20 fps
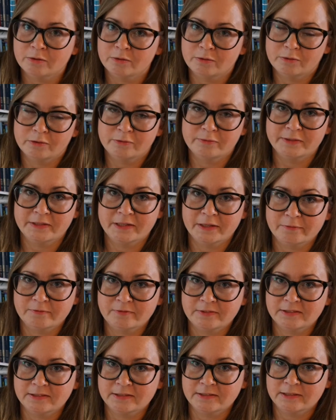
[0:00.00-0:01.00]
or when I'm
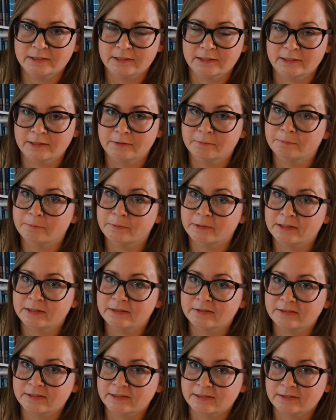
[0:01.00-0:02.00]
visiting
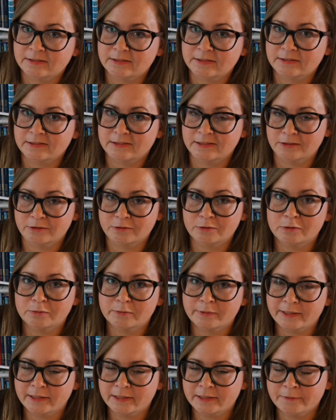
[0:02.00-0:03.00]
bigger cities in
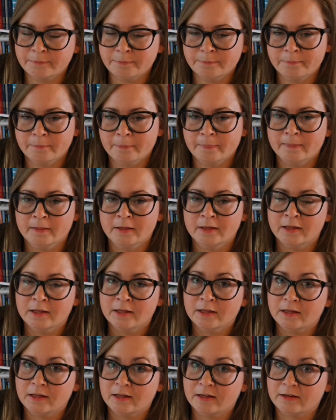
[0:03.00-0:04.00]
Norway.
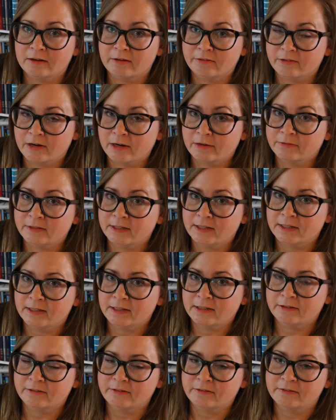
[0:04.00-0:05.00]
Around
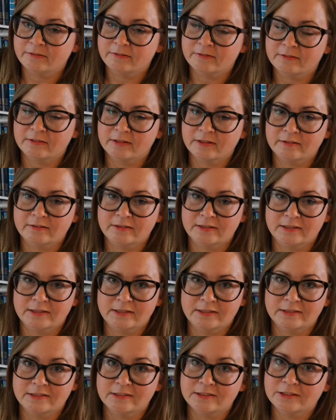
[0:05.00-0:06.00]
here there
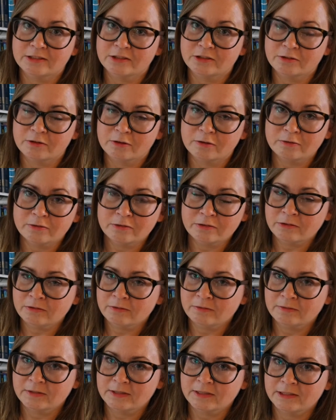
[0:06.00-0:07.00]
is none
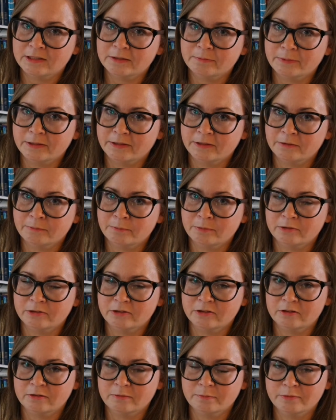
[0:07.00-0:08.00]
independent
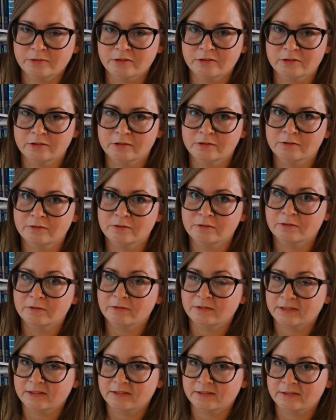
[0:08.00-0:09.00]
bookshops,
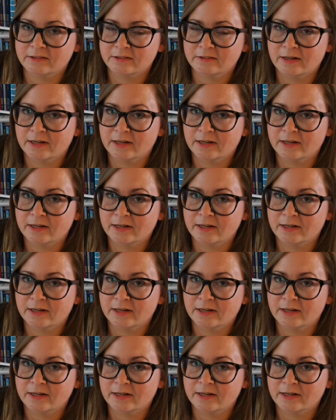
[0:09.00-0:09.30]
nor is there